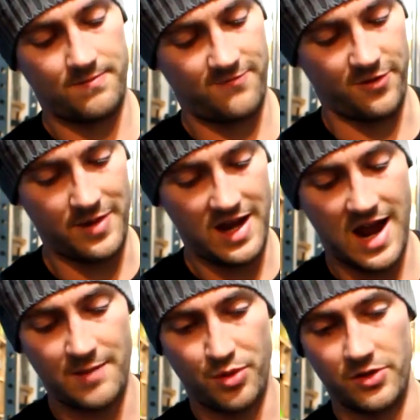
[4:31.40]
For me,
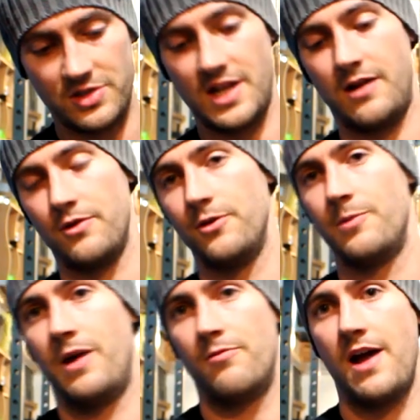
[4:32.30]
I put this down
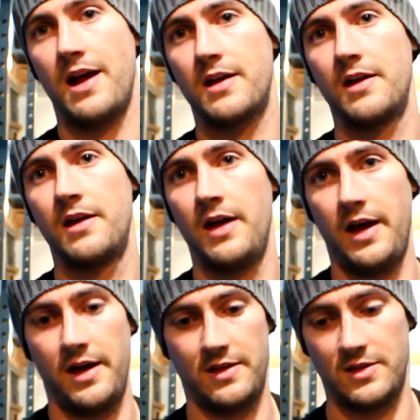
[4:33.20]
under my rack,
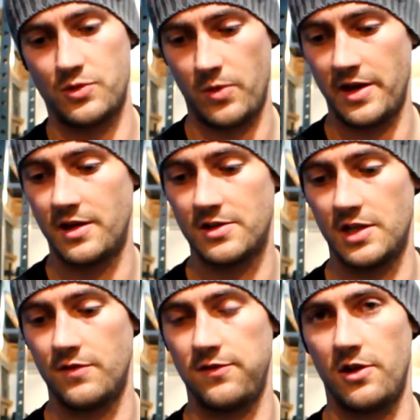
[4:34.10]
and that's where you can
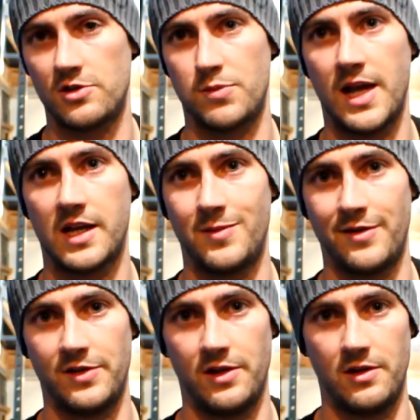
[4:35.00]
see the floor's black in
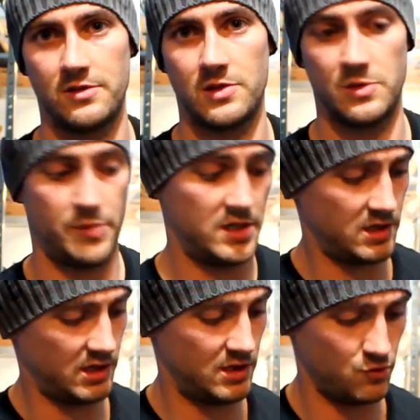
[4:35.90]
my videos.
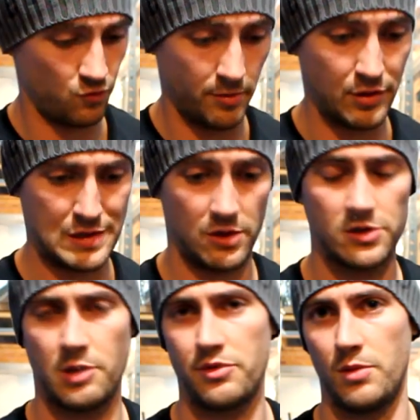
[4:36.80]
This rubber is
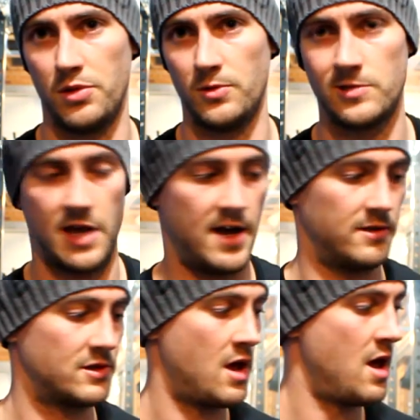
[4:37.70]
on top of the blue
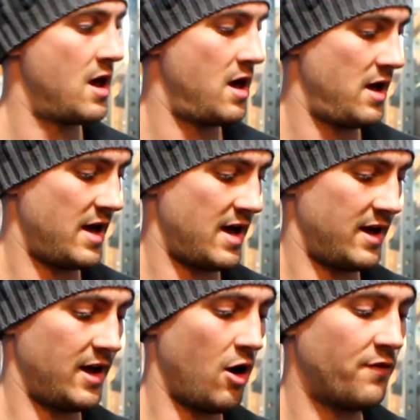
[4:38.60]
tiles.
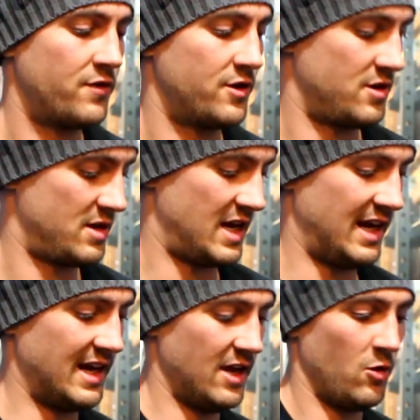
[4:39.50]
It offered a
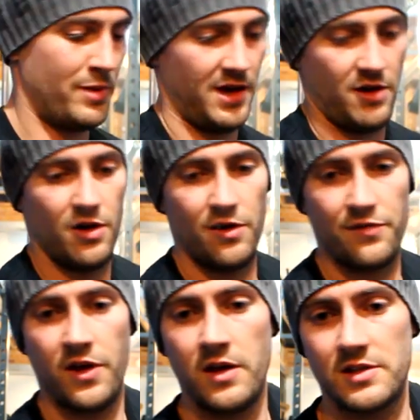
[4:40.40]
little bit
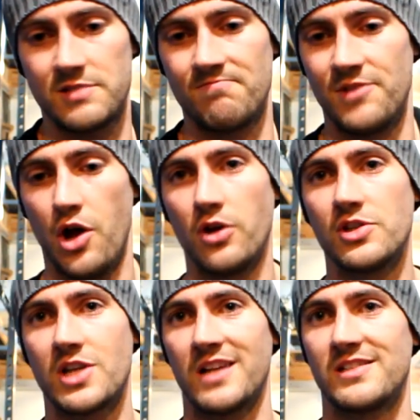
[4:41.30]
of
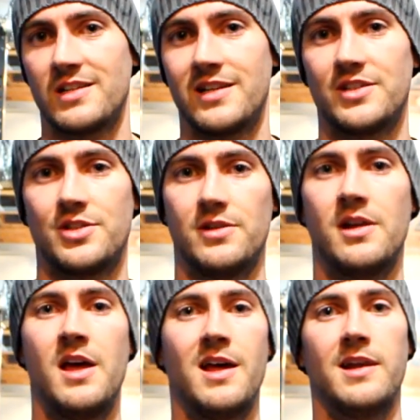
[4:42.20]
noise
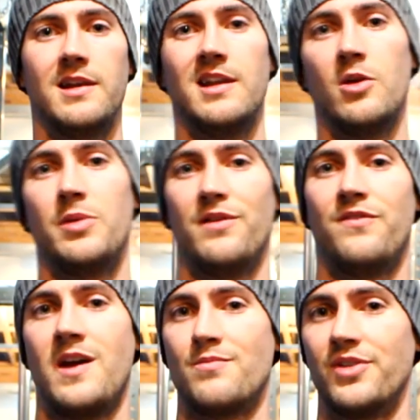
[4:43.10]
cancellation, a little bit of
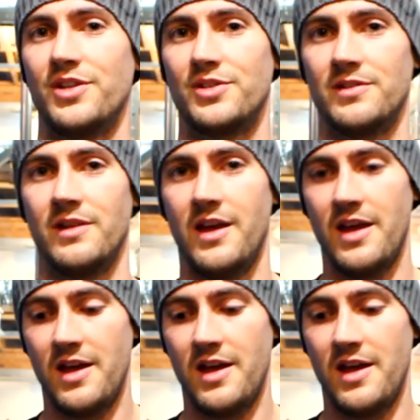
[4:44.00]
vibration